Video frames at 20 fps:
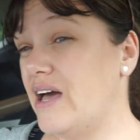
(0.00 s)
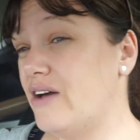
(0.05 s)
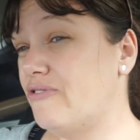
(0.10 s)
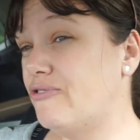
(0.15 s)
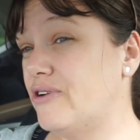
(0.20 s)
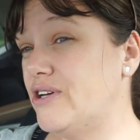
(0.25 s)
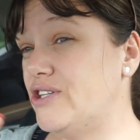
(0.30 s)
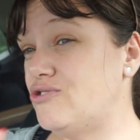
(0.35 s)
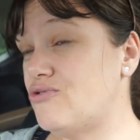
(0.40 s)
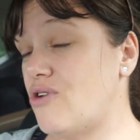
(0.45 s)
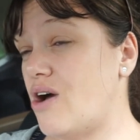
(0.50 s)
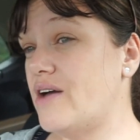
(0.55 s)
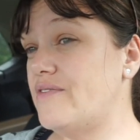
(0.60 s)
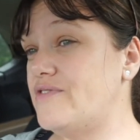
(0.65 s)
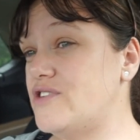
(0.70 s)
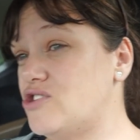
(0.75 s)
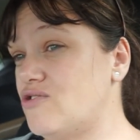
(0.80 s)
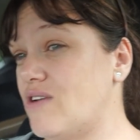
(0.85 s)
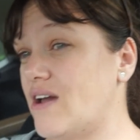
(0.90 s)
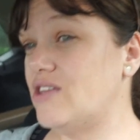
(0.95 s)
If we drive
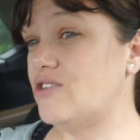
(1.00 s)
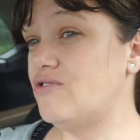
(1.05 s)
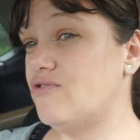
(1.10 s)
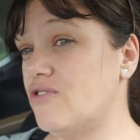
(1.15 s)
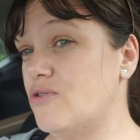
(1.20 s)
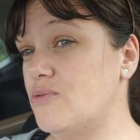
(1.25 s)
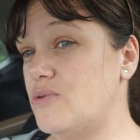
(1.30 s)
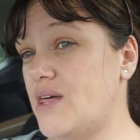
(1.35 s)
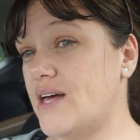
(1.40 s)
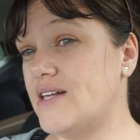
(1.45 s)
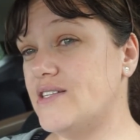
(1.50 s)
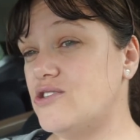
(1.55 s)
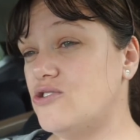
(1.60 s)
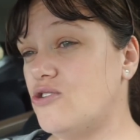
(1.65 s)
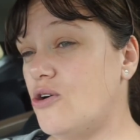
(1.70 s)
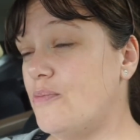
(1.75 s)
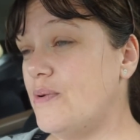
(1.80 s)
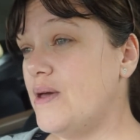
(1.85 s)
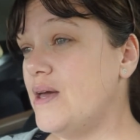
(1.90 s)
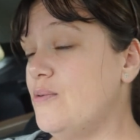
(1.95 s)
straight through without
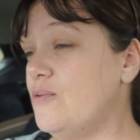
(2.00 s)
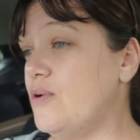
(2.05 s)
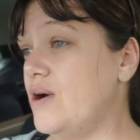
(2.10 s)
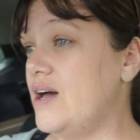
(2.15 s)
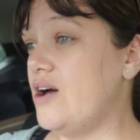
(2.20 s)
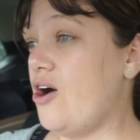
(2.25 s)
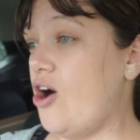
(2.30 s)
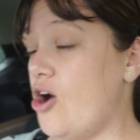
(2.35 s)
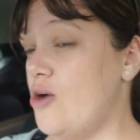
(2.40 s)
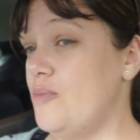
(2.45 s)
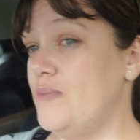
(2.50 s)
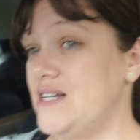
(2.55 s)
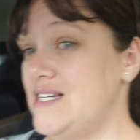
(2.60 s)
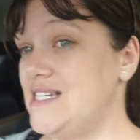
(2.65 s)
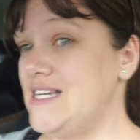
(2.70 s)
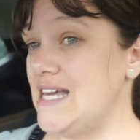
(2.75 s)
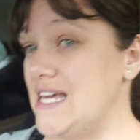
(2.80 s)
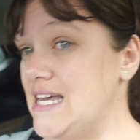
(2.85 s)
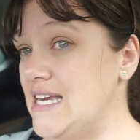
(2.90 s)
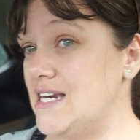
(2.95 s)
stopping, we'll hit home at
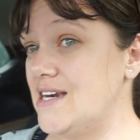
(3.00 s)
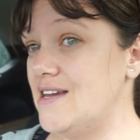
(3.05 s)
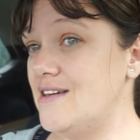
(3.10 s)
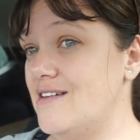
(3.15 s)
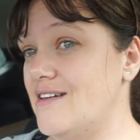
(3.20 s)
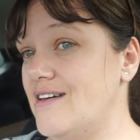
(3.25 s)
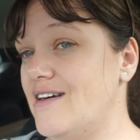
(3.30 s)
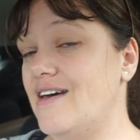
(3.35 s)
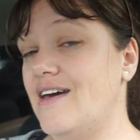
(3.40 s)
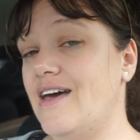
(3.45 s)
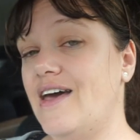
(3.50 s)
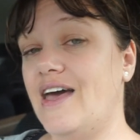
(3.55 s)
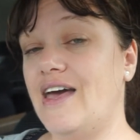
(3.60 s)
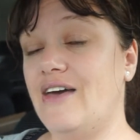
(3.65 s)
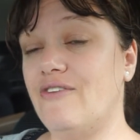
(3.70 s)
10.